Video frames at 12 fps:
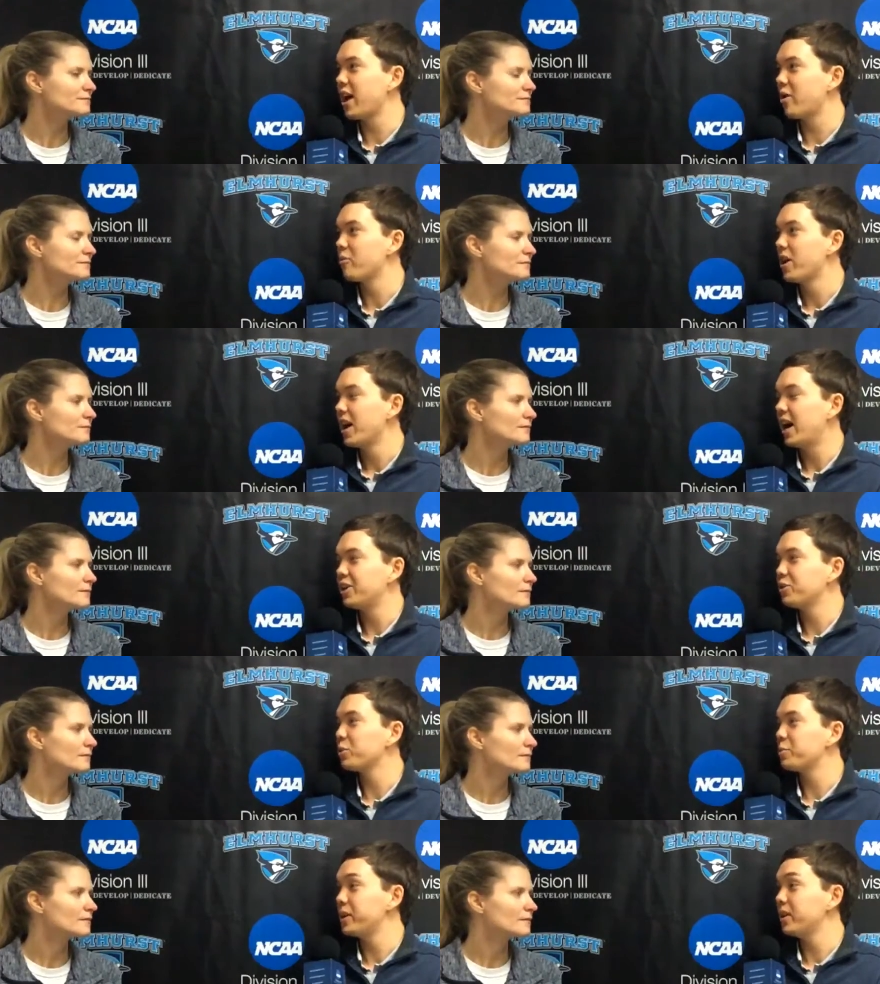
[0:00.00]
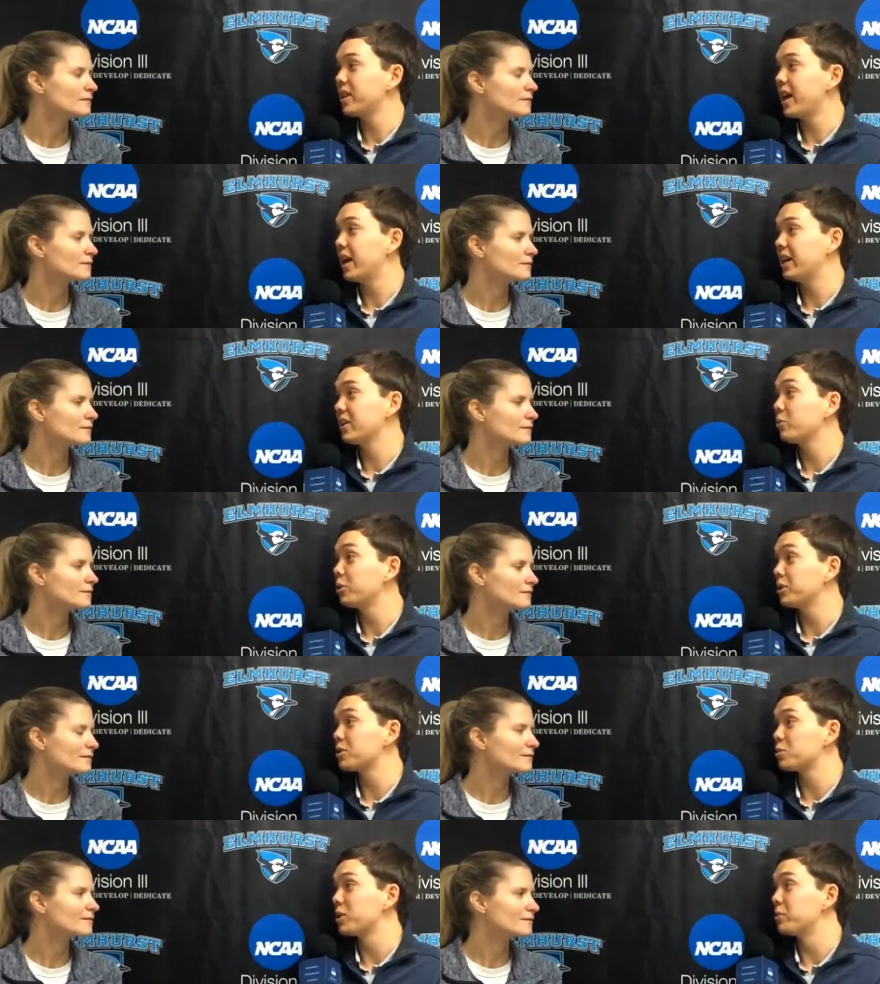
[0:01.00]
Speaker 1: time. How do you repeat that and
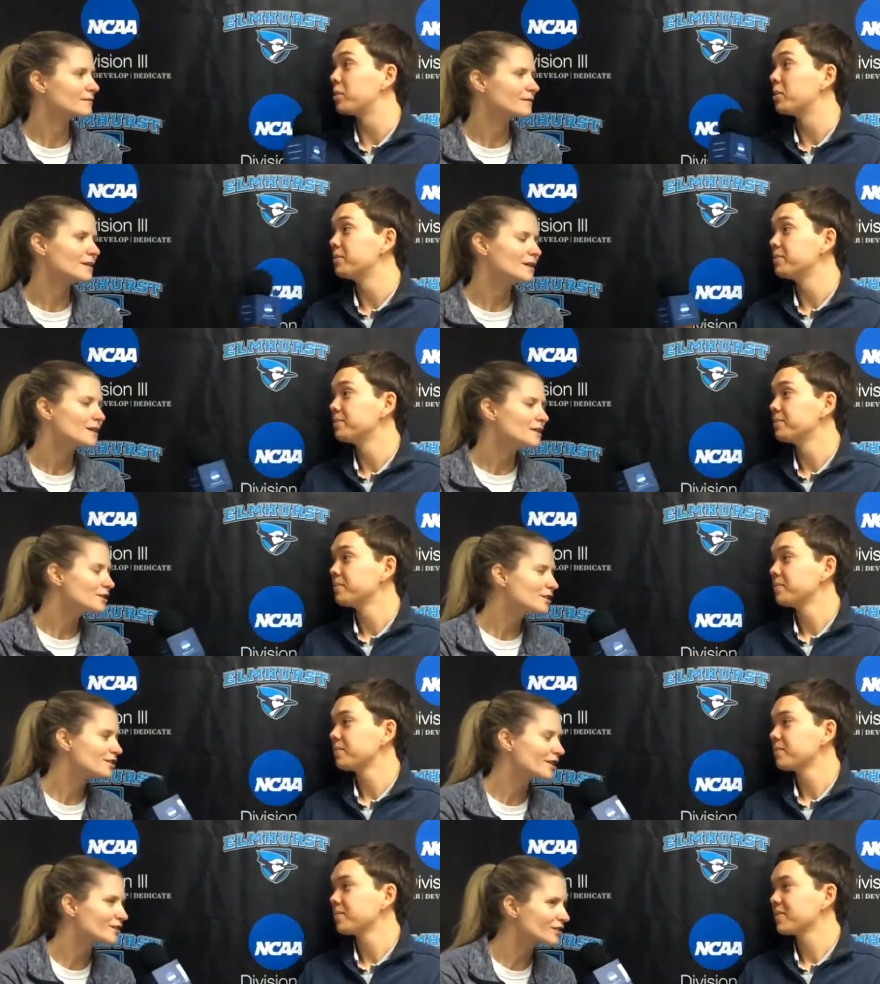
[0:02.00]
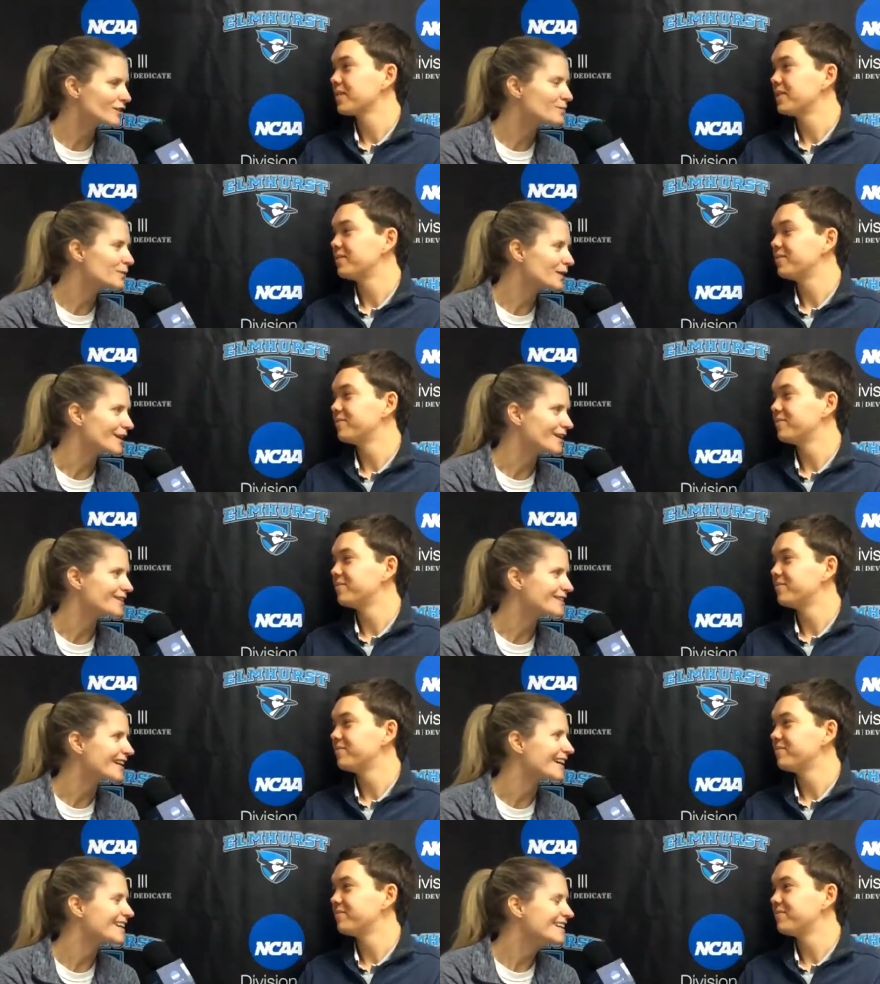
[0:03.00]
complete the sweep?
Speaker 2: she's such a good player
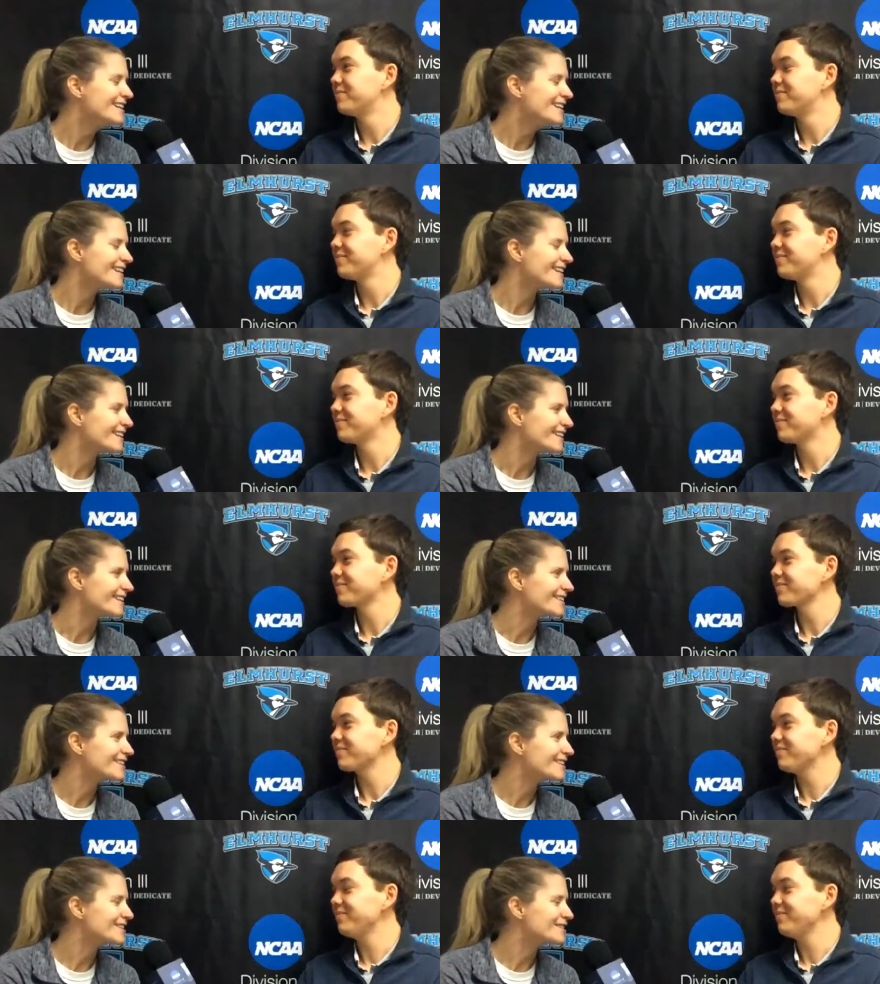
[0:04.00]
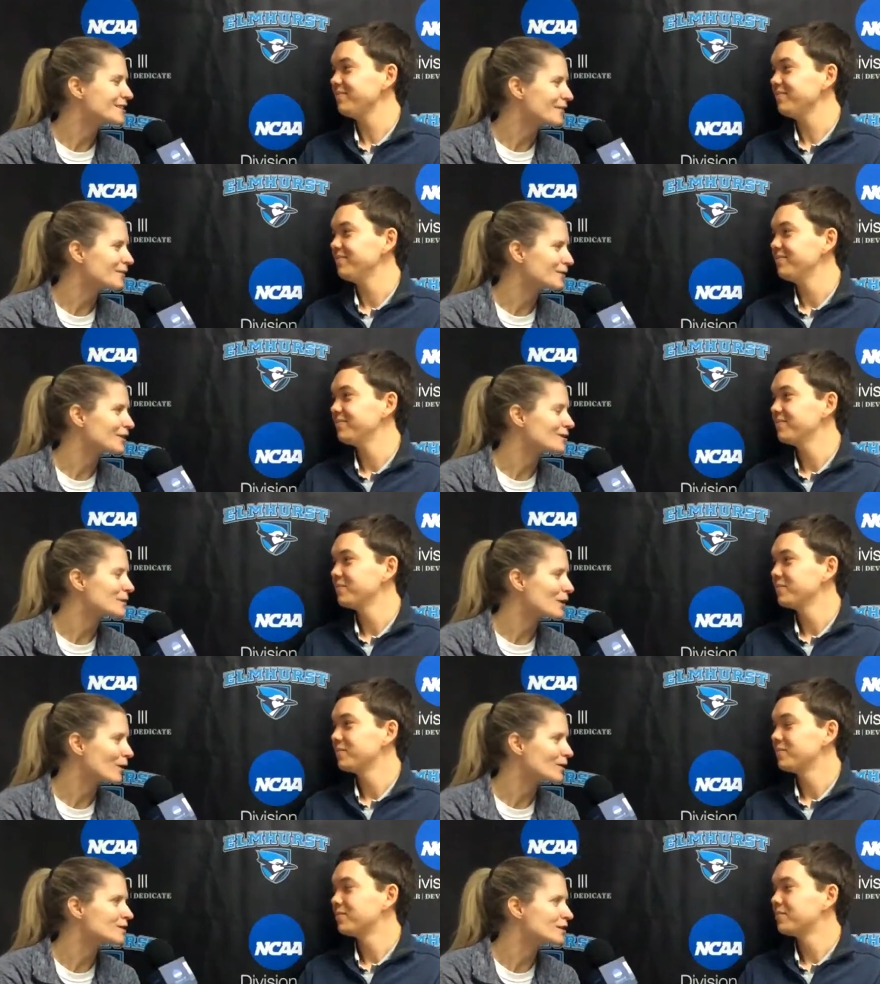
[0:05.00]
that uh, it's definitely going to be
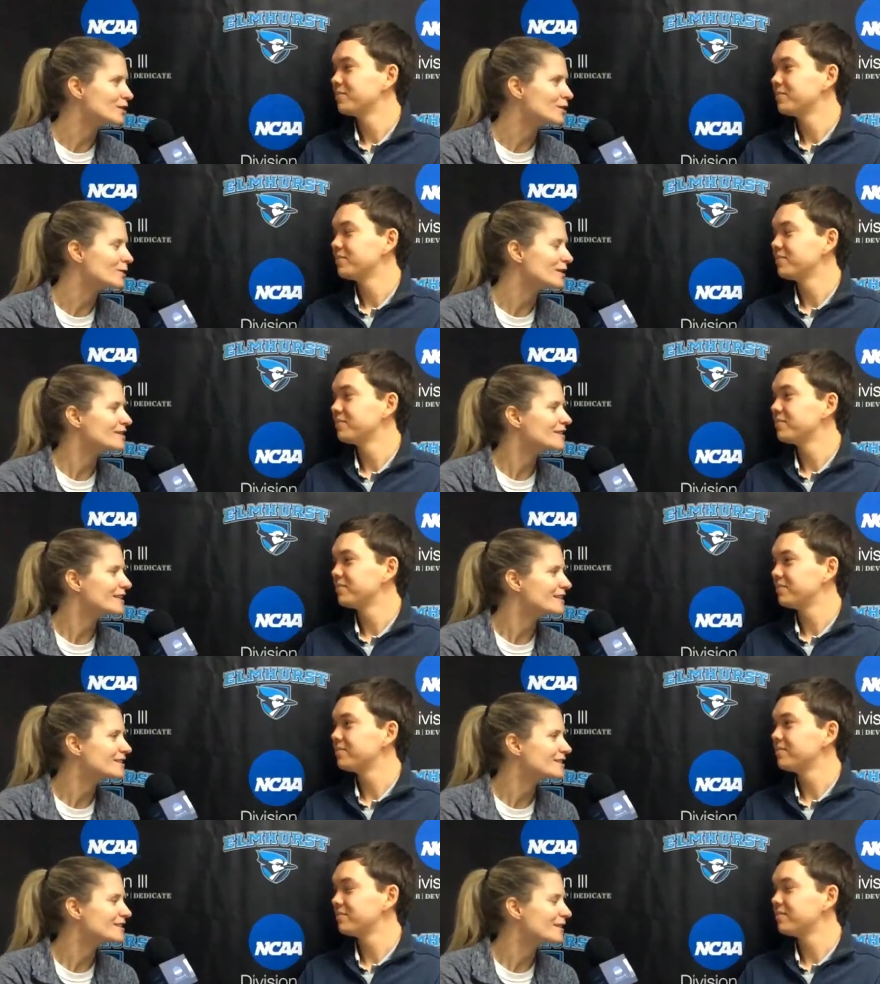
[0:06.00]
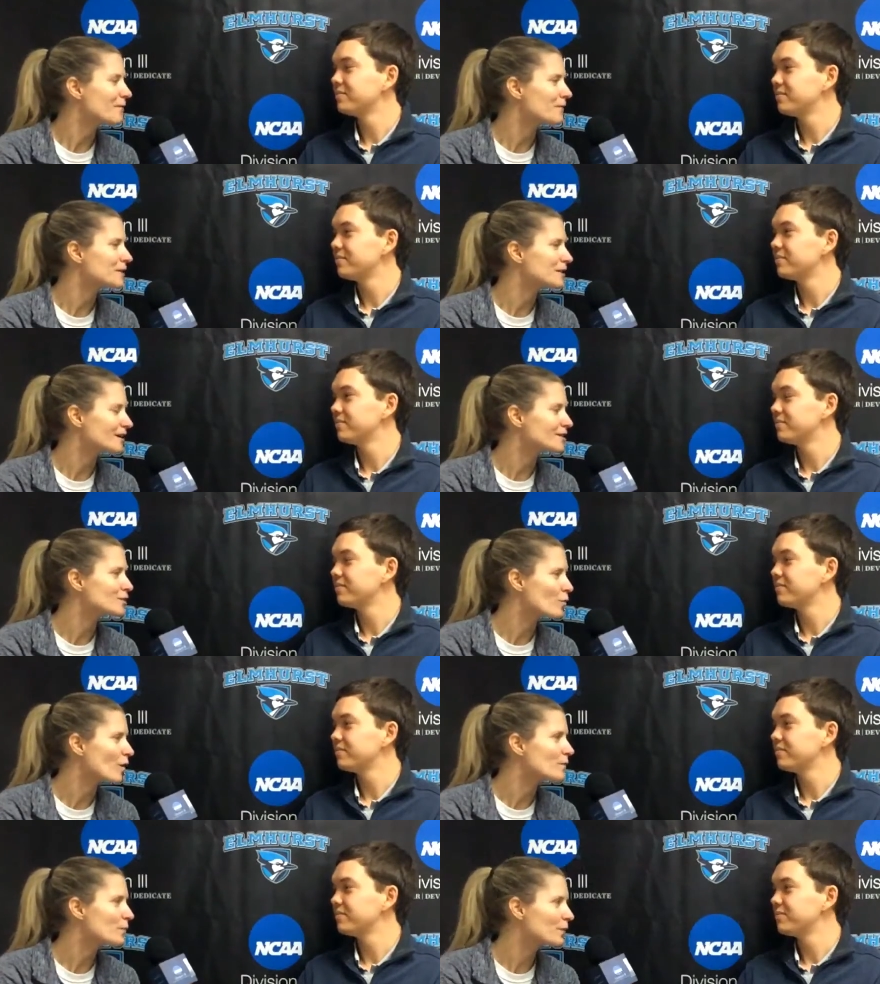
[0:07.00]
hard to do. It's it's definitely not just
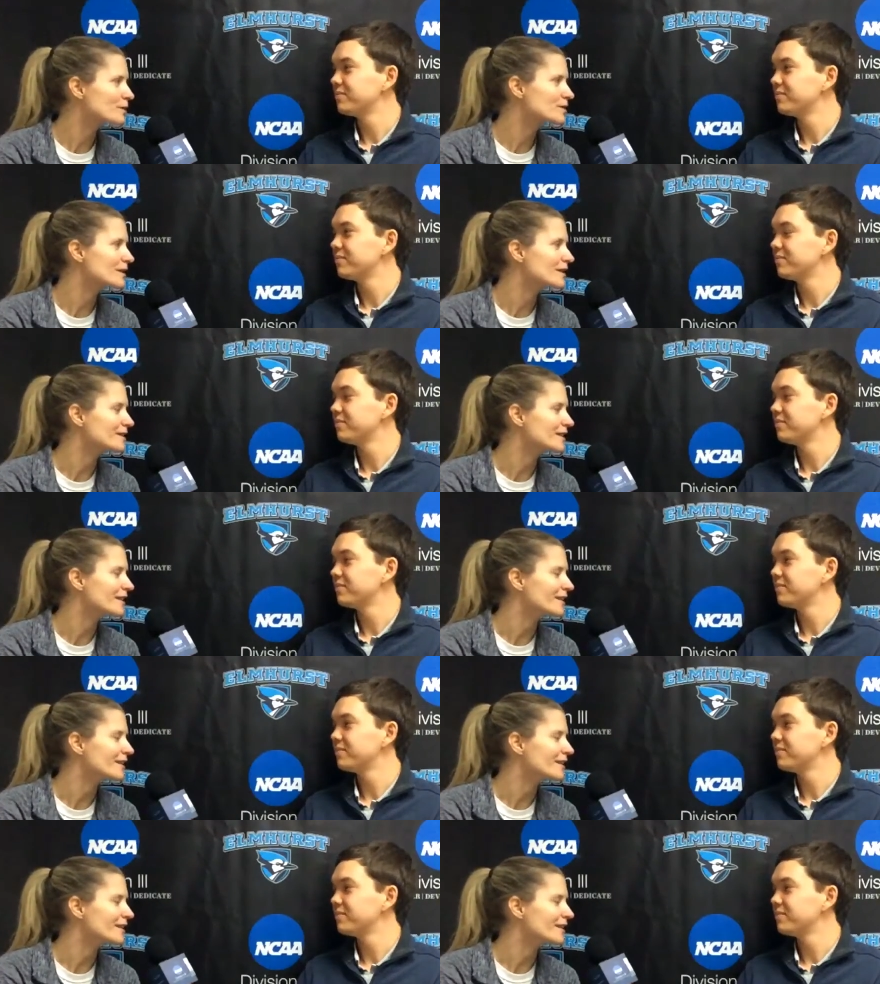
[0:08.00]
one person. It's